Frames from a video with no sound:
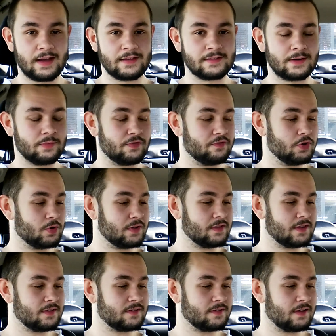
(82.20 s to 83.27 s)
as I'm reviewing
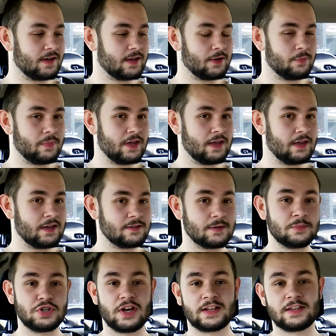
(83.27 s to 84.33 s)
this, I can be as
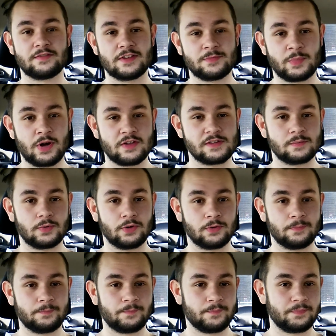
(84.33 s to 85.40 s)
objective as
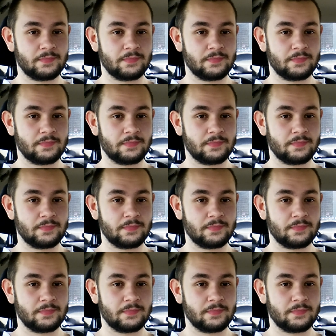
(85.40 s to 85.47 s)
possible